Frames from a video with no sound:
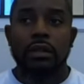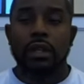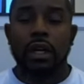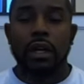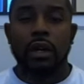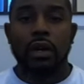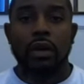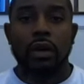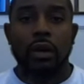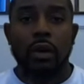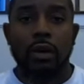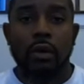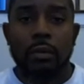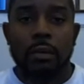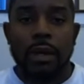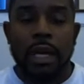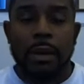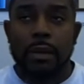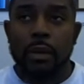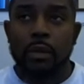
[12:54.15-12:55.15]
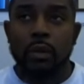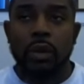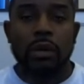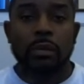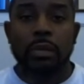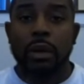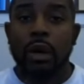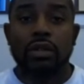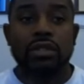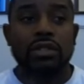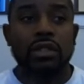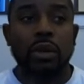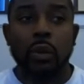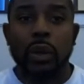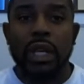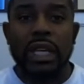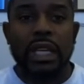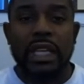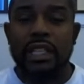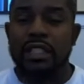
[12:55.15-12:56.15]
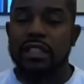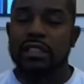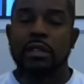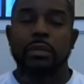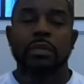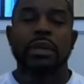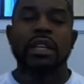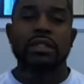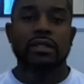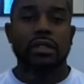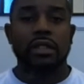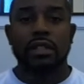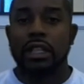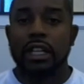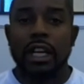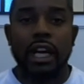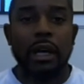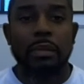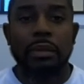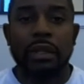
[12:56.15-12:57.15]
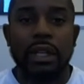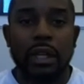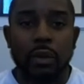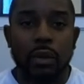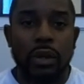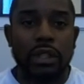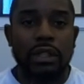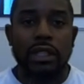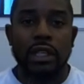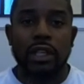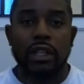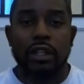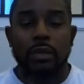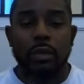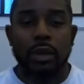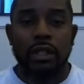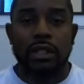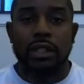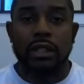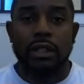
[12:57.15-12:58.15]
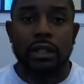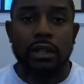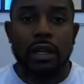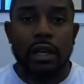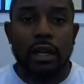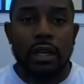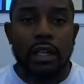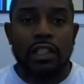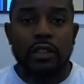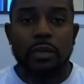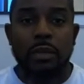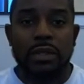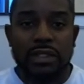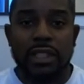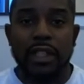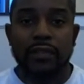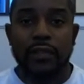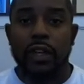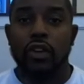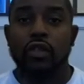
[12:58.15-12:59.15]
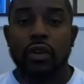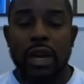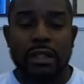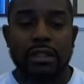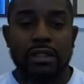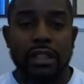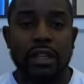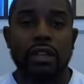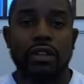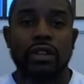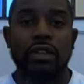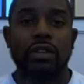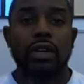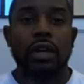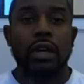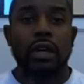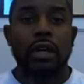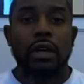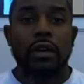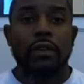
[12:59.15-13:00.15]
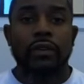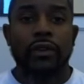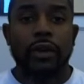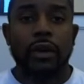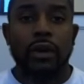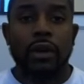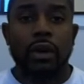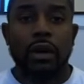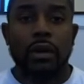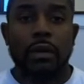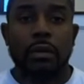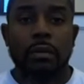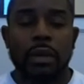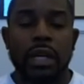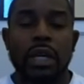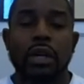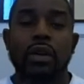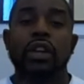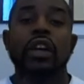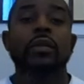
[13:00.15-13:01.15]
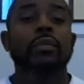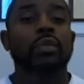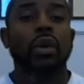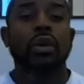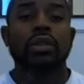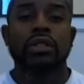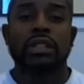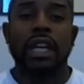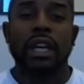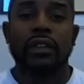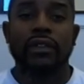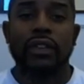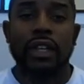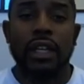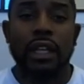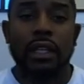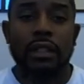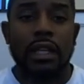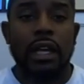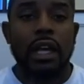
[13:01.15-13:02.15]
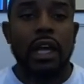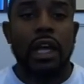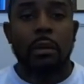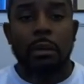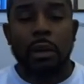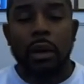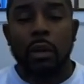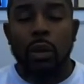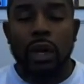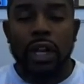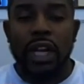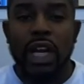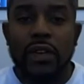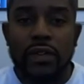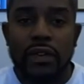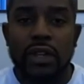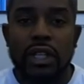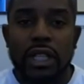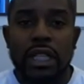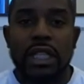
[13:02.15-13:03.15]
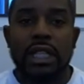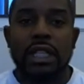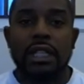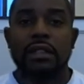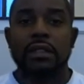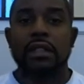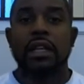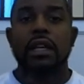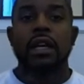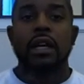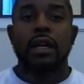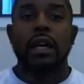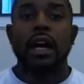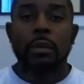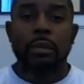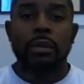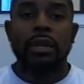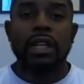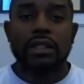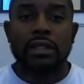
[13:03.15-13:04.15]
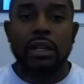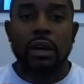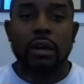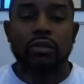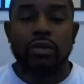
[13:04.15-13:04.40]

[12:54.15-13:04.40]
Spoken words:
or maybe 1 post a week. It just depends on the company and what their specific criteria for being on their pro staff is. But whatever it is, companies are